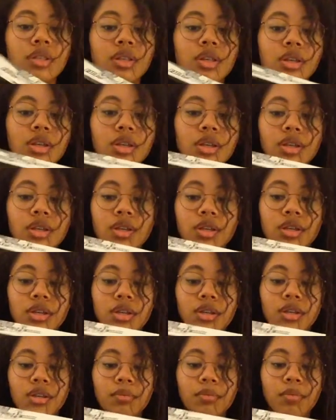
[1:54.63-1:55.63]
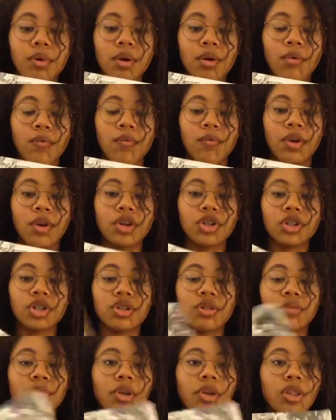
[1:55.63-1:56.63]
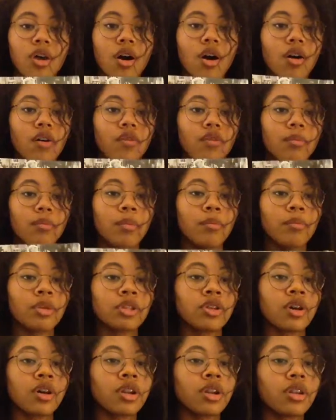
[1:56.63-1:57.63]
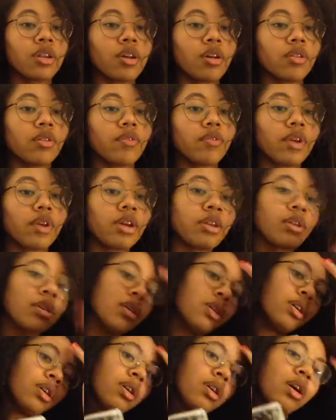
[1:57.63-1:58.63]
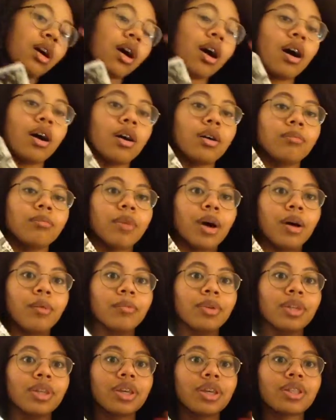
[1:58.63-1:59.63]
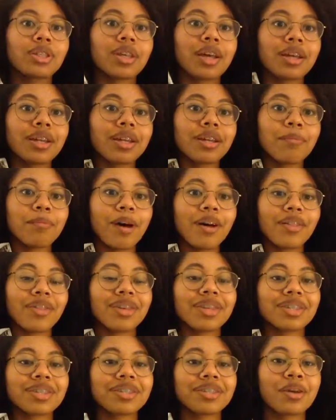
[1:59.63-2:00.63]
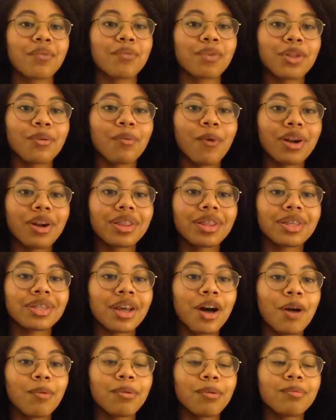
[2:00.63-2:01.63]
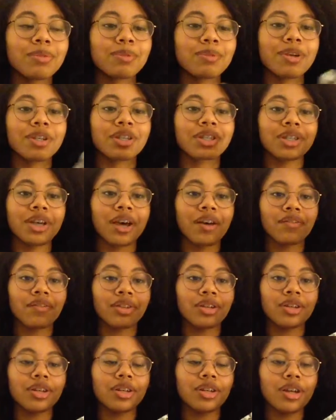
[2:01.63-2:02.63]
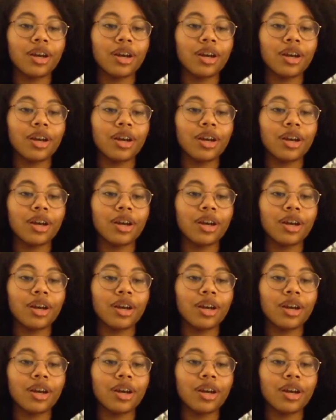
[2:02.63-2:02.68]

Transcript: the version with all the members on it on the front. I'm really excited about this because I really wanted this album, especially after